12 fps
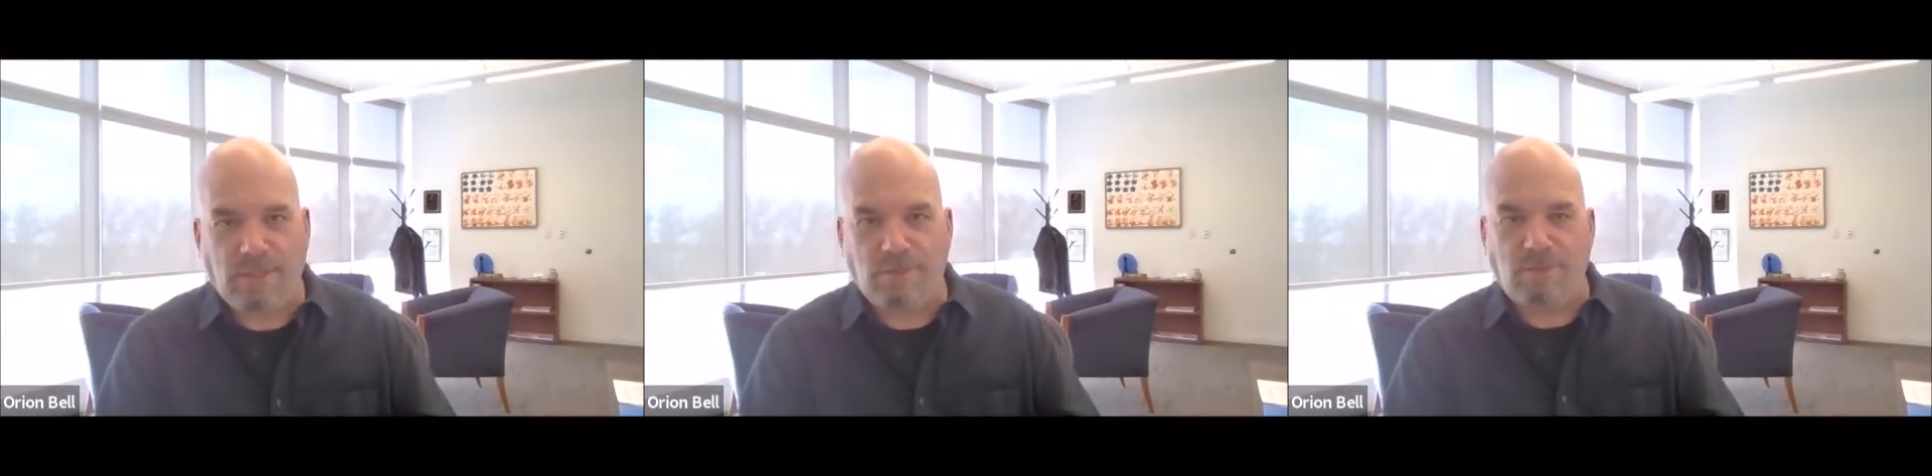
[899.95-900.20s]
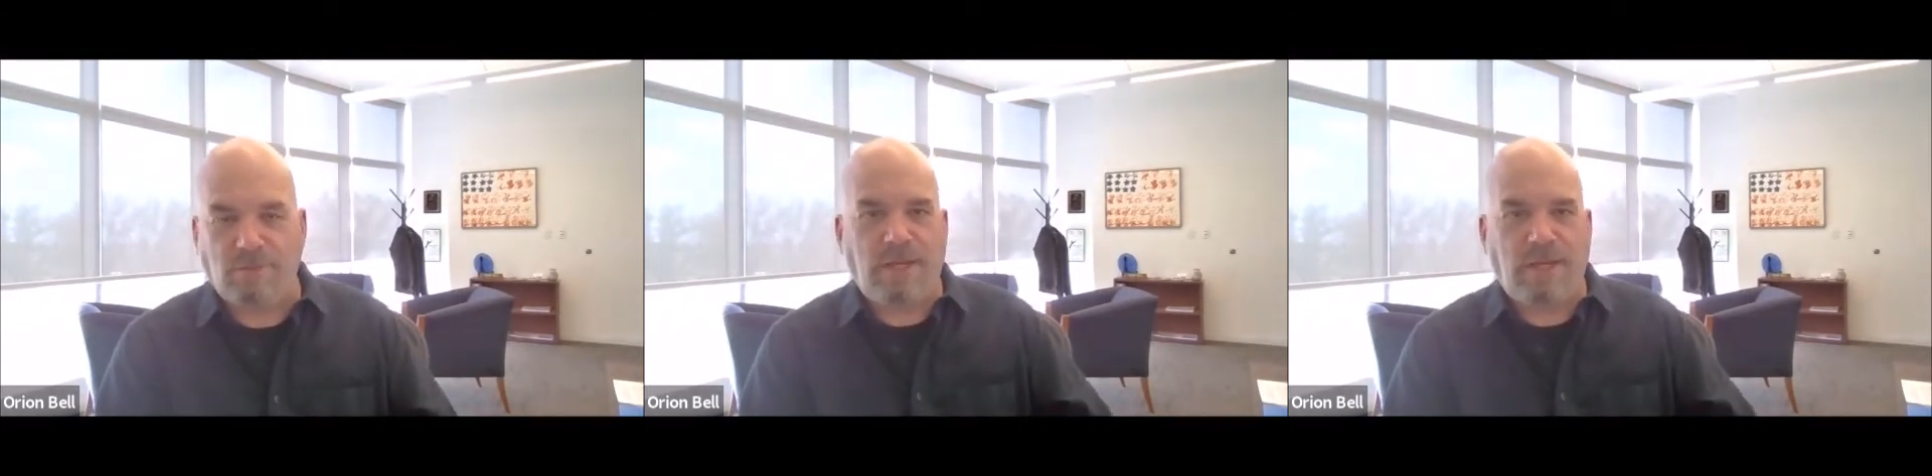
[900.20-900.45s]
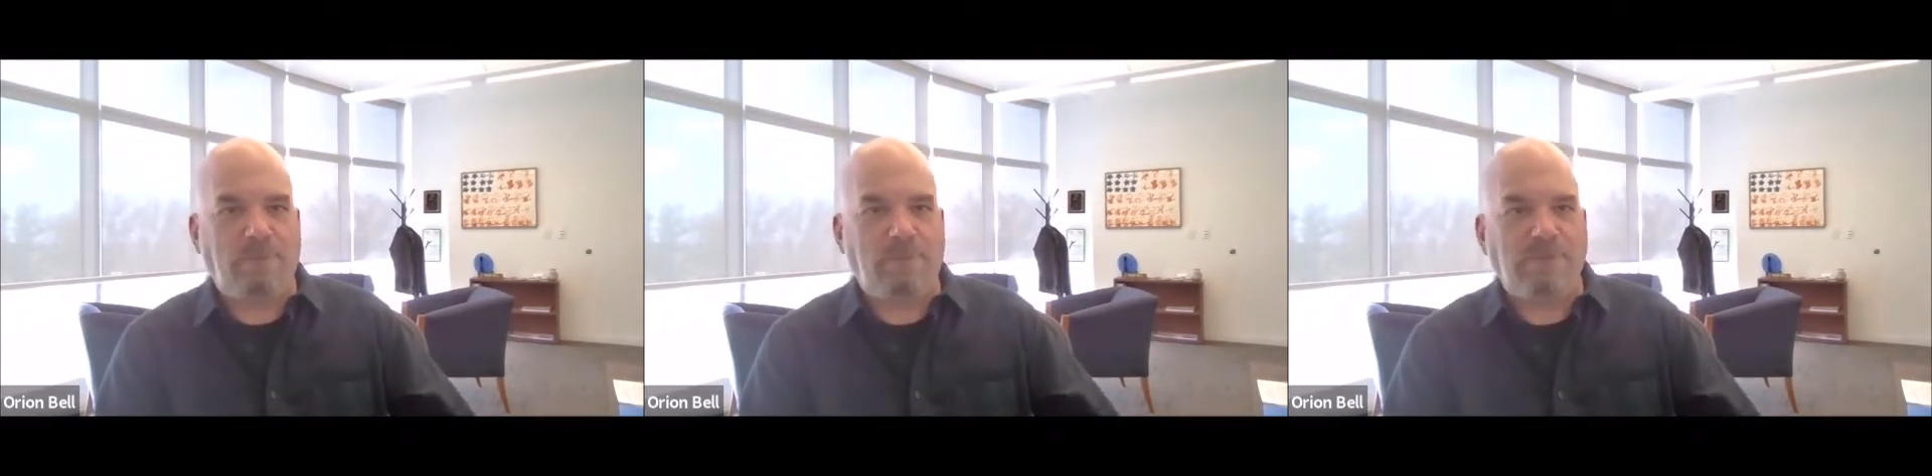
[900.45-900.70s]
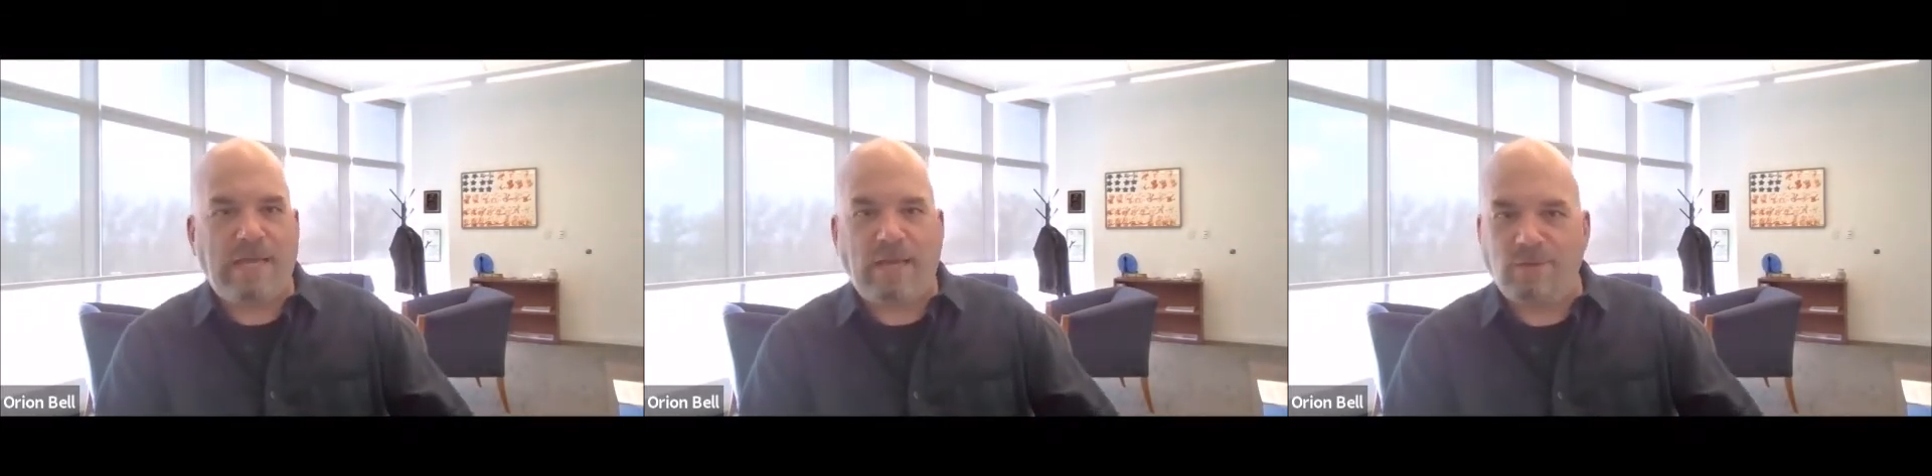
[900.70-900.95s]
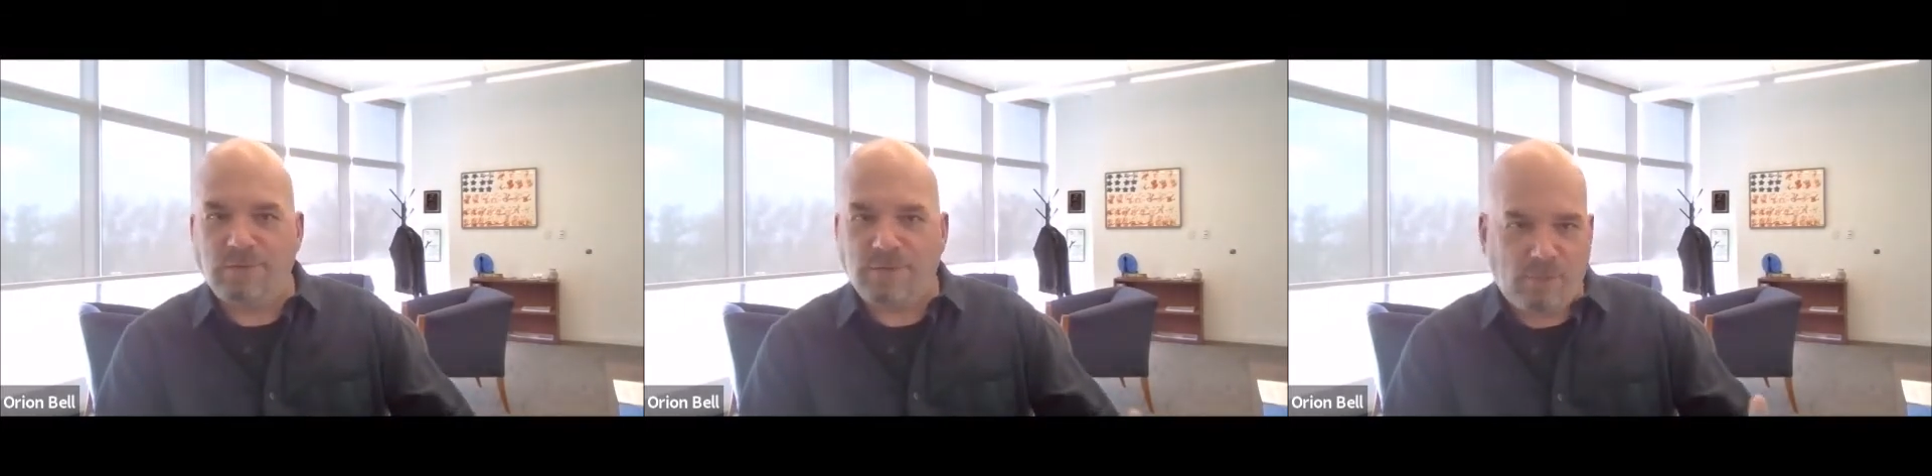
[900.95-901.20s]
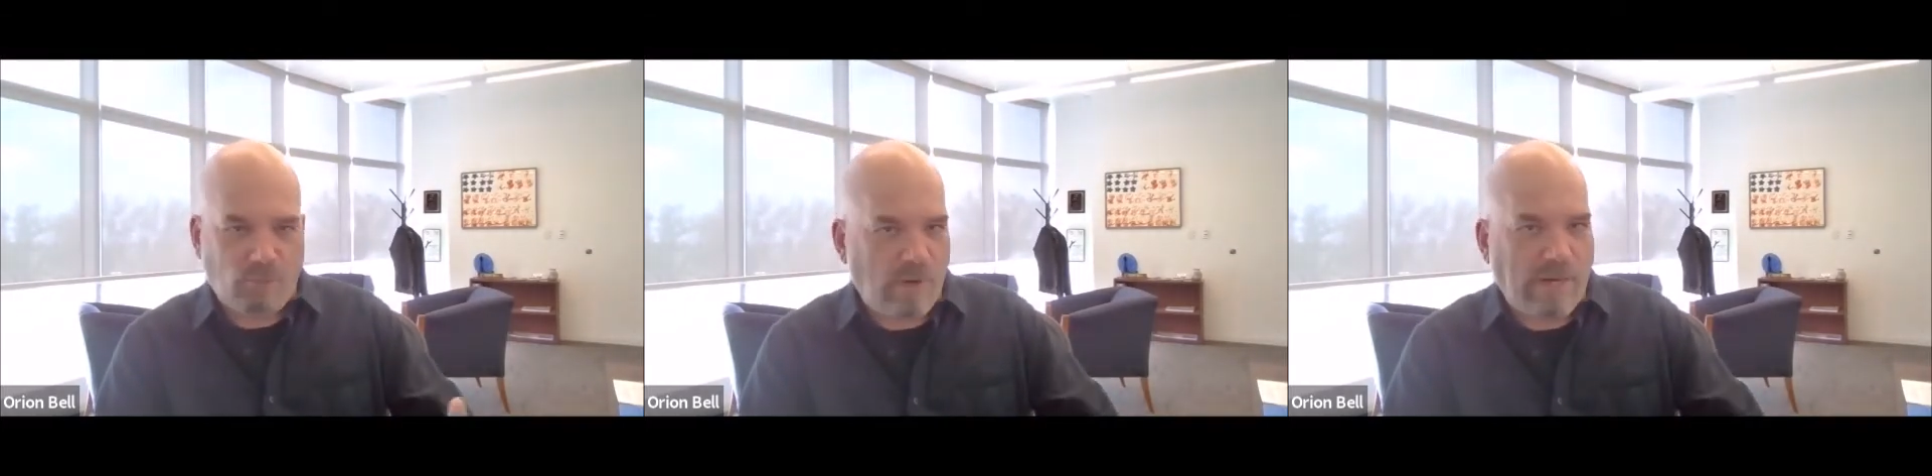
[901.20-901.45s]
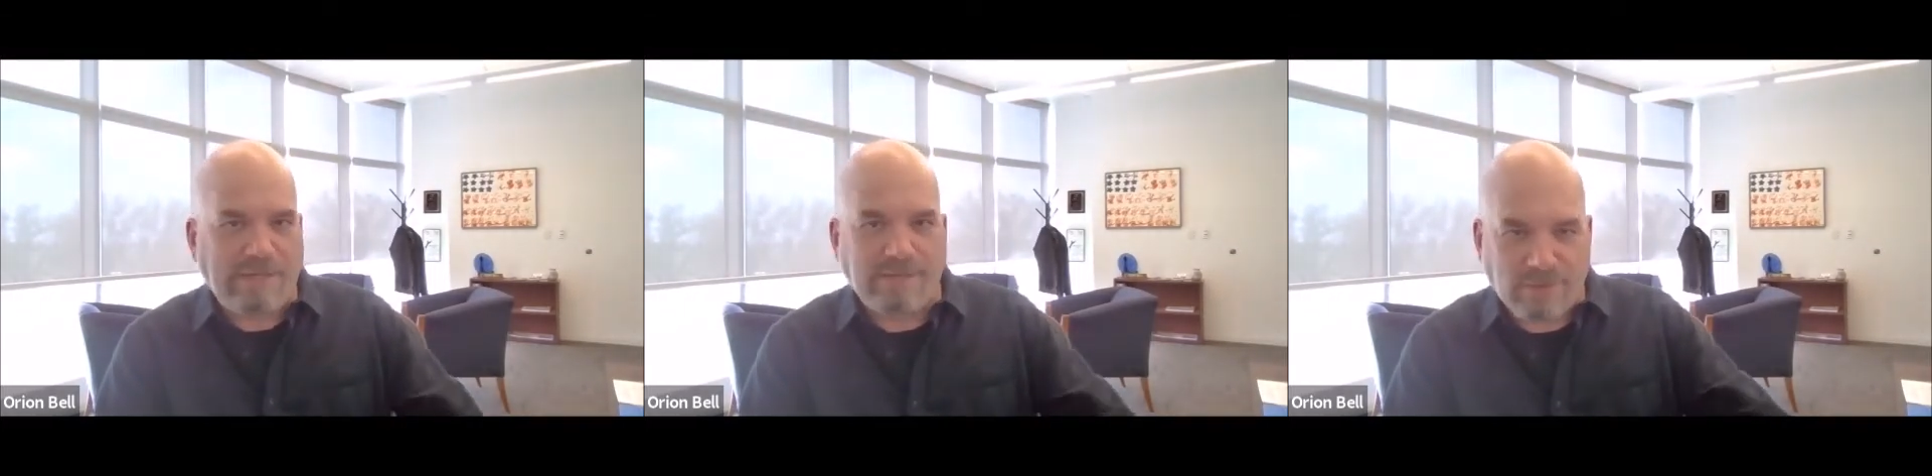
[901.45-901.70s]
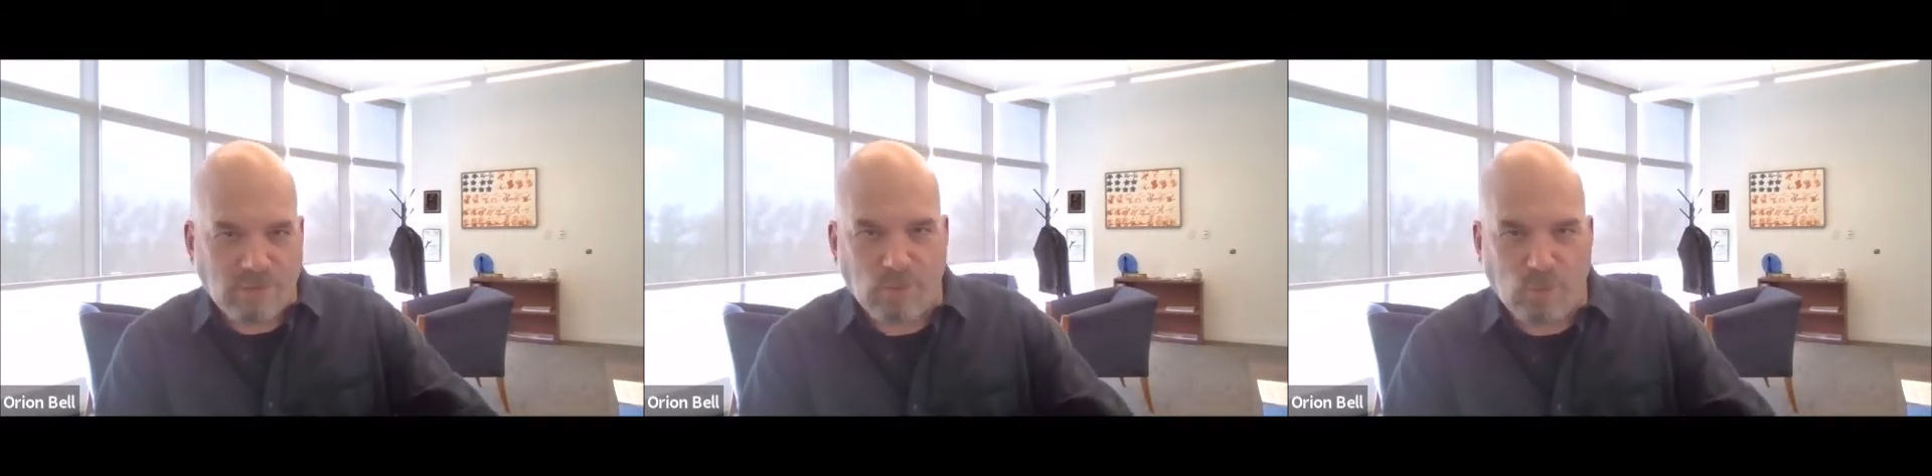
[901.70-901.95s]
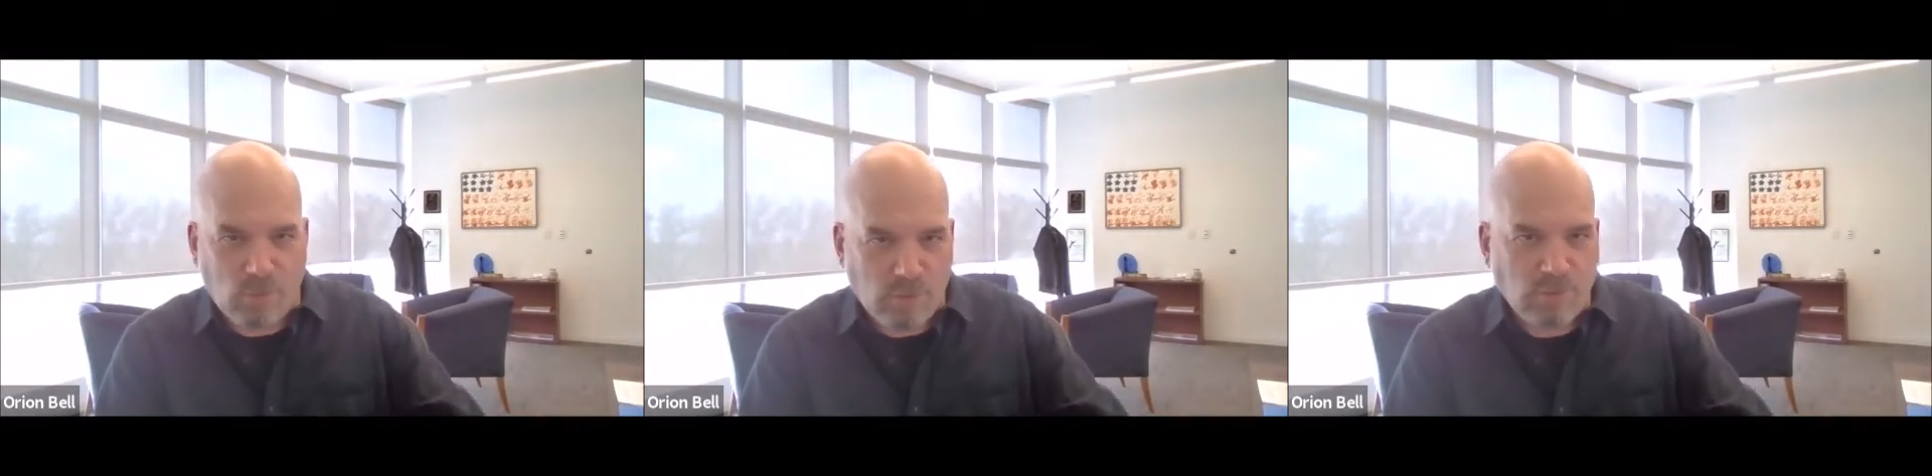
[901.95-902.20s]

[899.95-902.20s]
and there's campus housing right next door